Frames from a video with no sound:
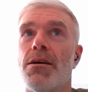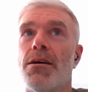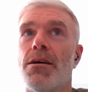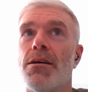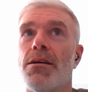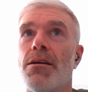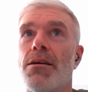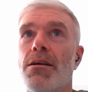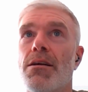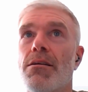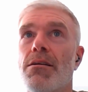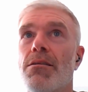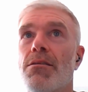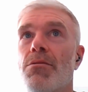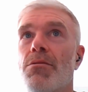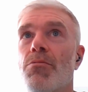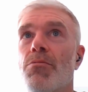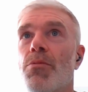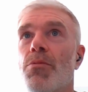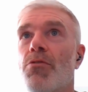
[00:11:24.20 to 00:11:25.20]

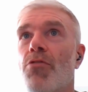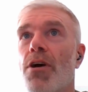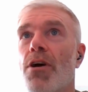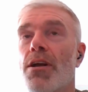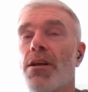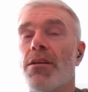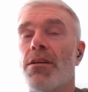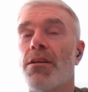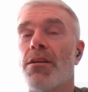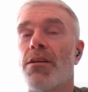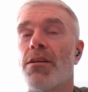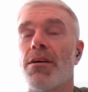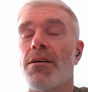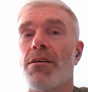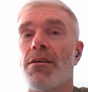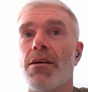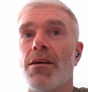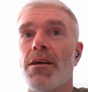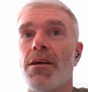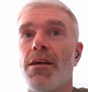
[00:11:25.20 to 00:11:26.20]
you trying
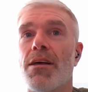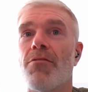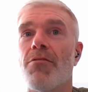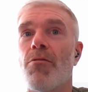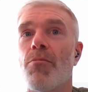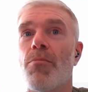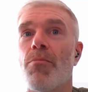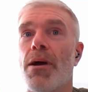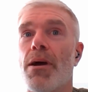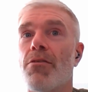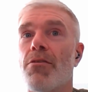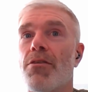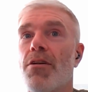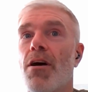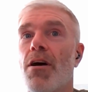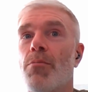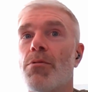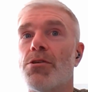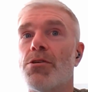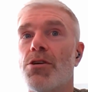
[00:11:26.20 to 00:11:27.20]
to give a parent an
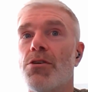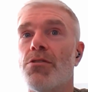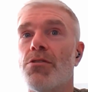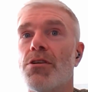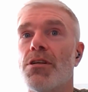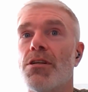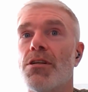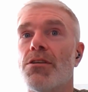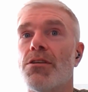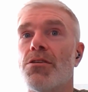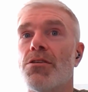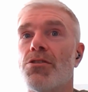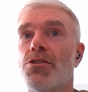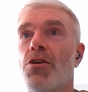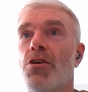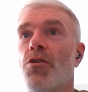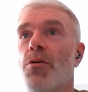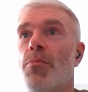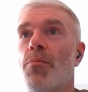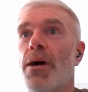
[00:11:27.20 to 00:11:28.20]
opportunity to
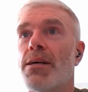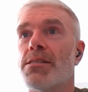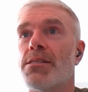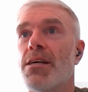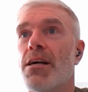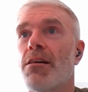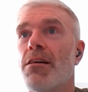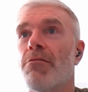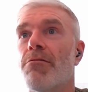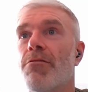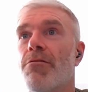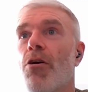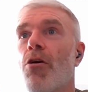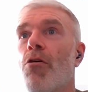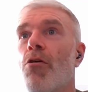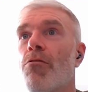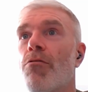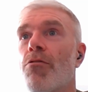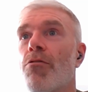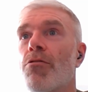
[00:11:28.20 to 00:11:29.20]
show their best self
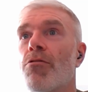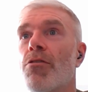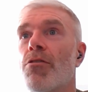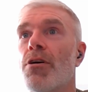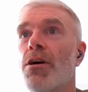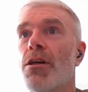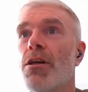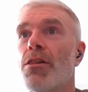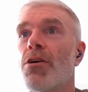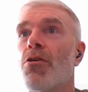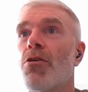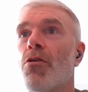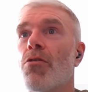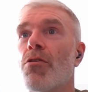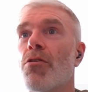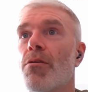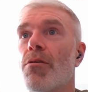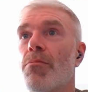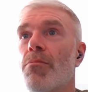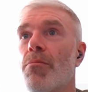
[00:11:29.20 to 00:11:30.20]
over
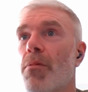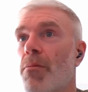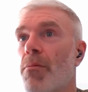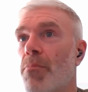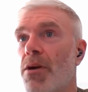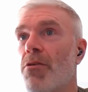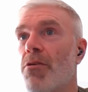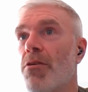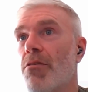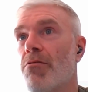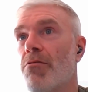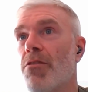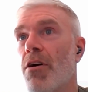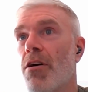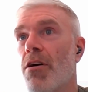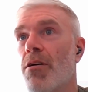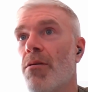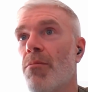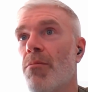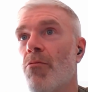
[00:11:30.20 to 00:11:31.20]
a period of
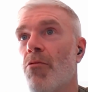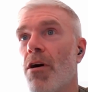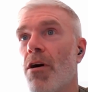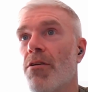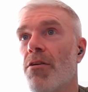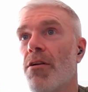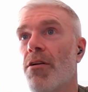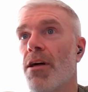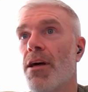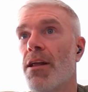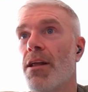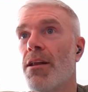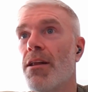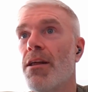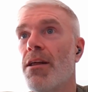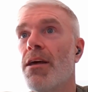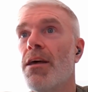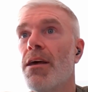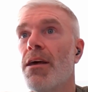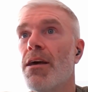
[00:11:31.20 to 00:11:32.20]
time rather than,
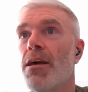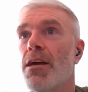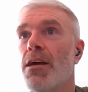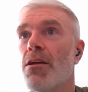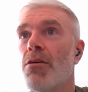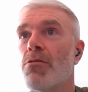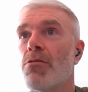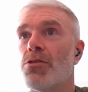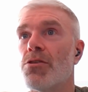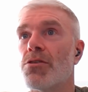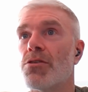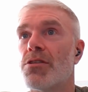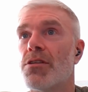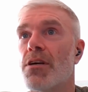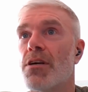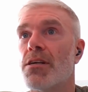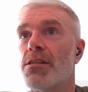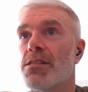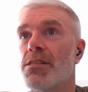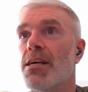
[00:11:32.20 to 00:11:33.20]
just
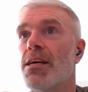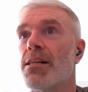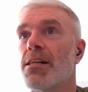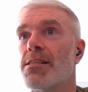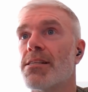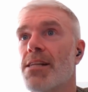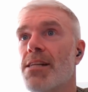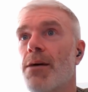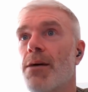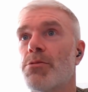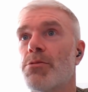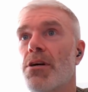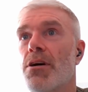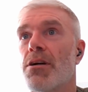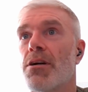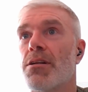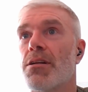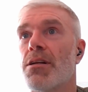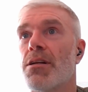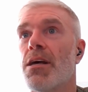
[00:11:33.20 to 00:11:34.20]
a single
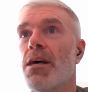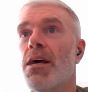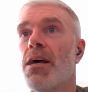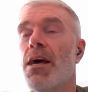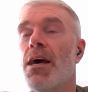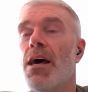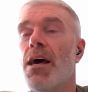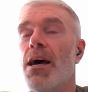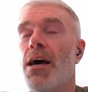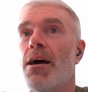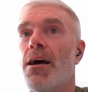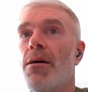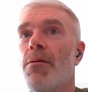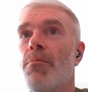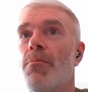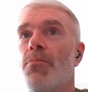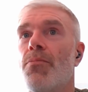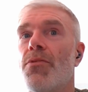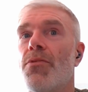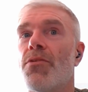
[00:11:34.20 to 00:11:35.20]
snapshot.
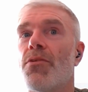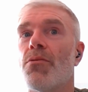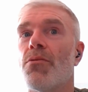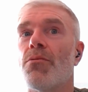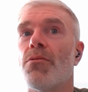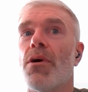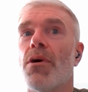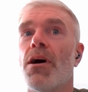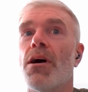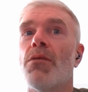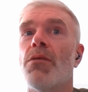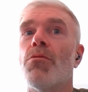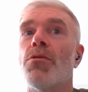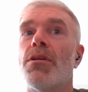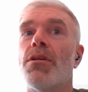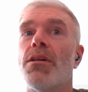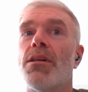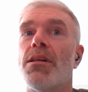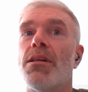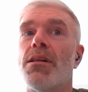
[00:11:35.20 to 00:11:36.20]
So I
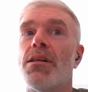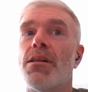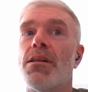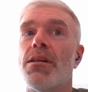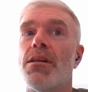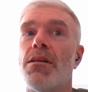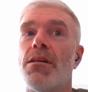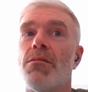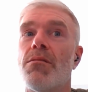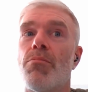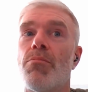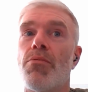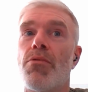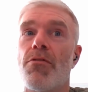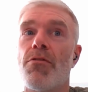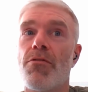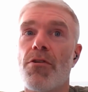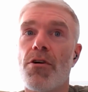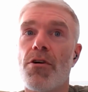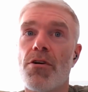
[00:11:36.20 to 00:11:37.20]
would
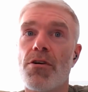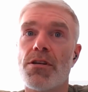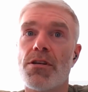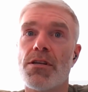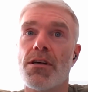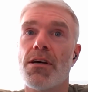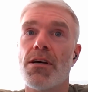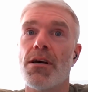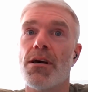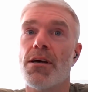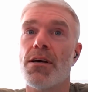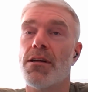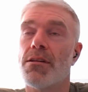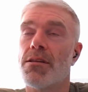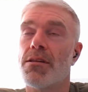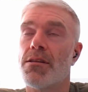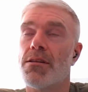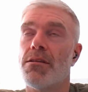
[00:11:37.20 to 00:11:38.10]
prefer to